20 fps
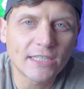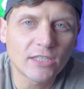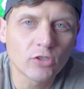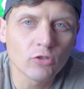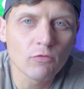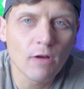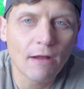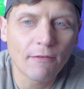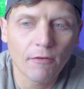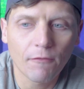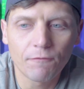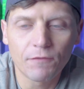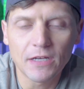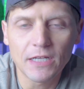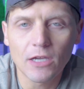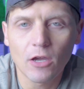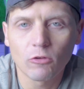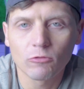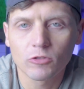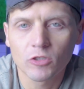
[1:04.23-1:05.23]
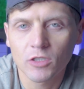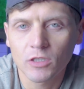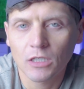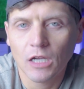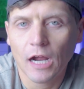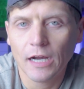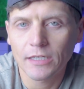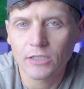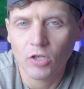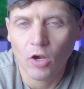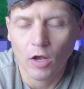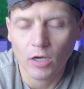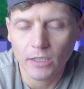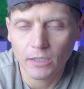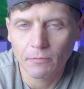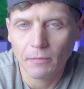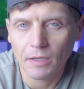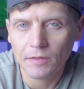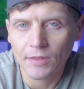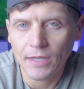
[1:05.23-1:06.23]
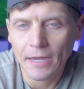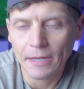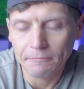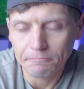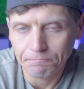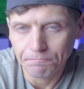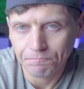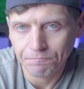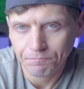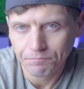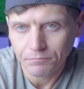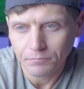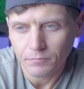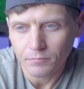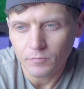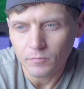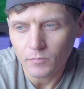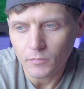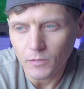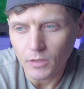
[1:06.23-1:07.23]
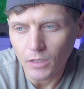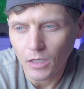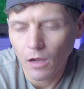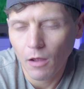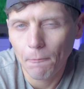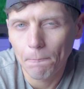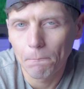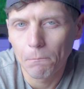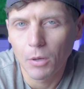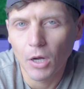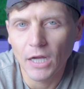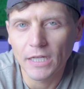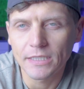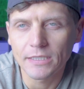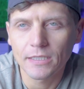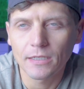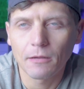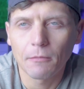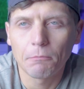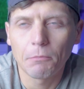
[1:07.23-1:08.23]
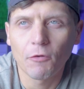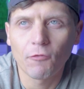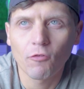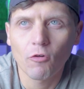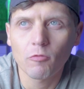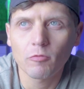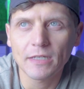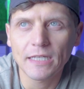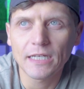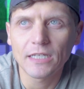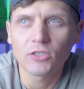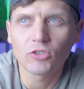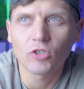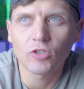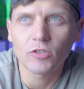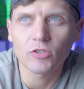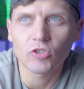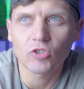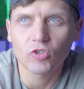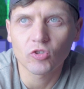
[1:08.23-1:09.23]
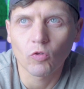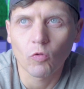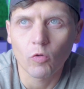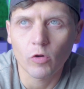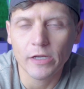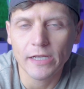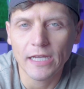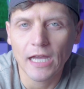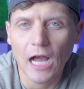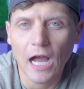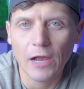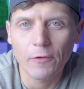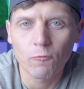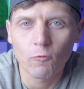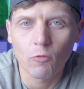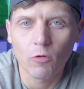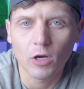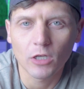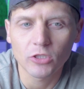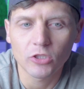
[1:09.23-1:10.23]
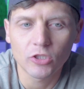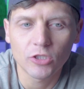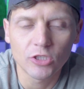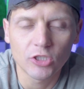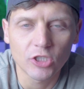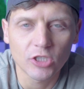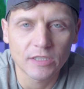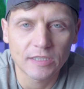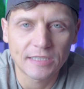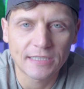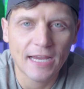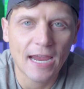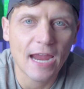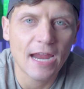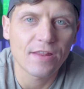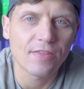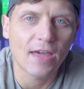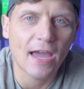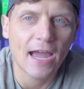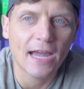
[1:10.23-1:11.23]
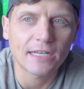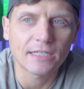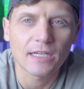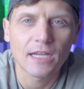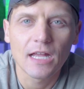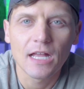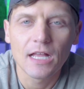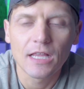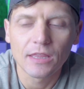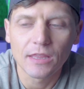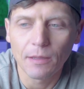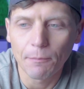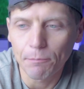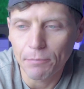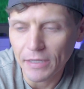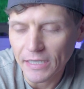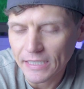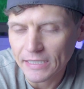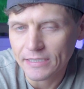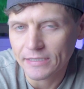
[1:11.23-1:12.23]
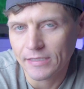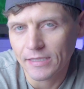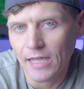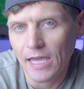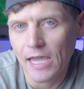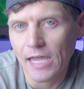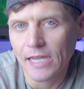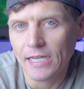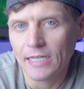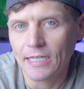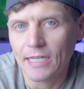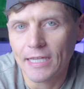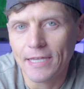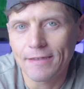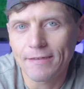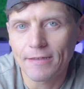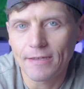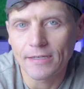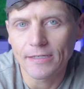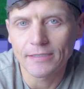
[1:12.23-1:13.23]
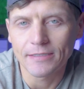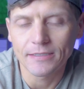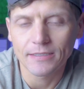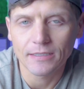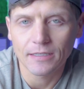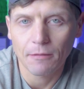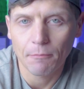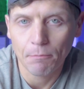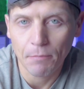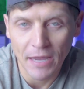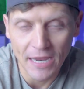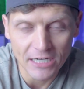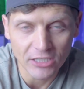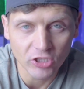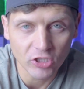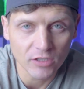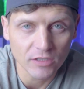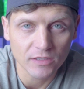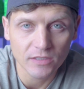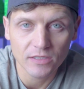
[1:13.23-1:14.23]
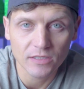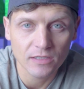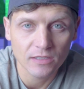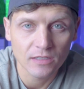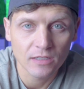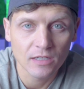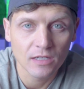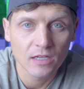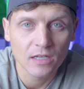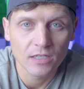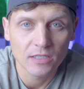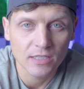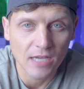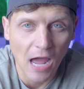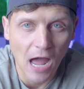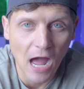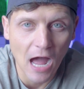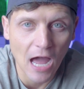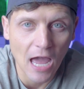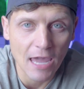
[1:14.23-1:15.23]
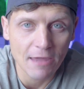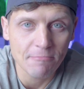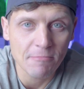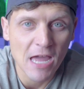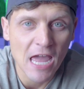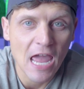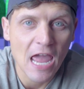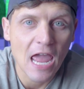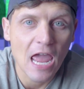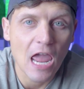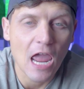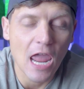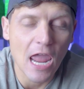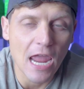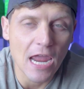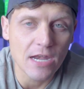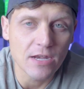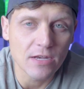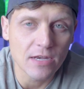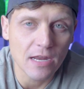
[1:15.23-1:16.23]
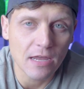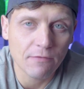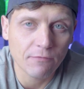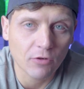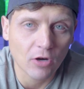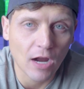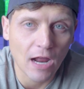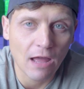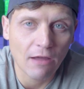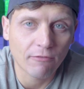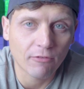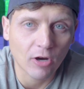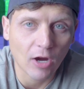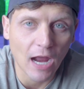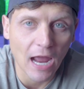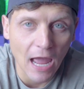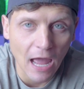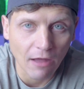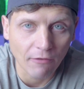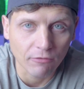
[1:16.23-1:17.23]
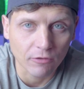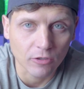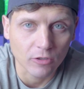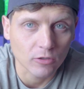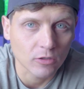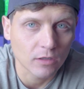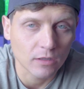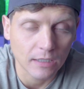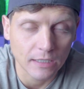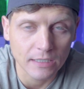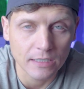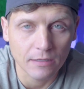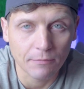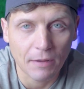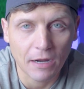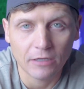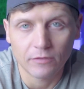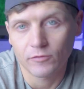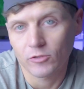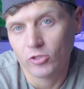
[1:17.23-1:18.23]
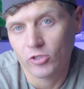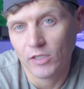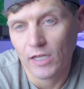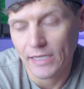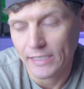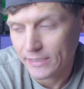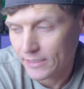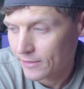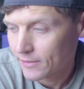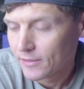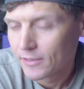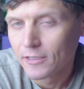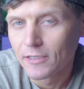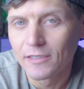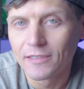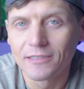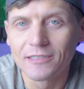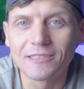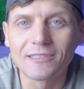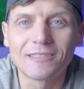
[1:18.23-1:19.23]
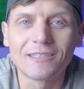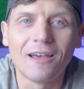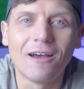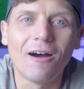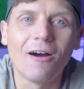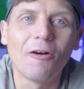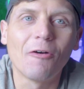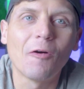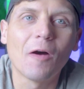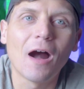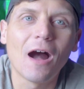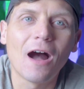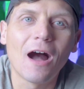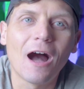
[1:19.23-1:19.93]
do have a video kind of talking about that. But before we get into the story, I want to just say that the biggest thing is patience, time, and never, ever, ever letting them out of your sight. So,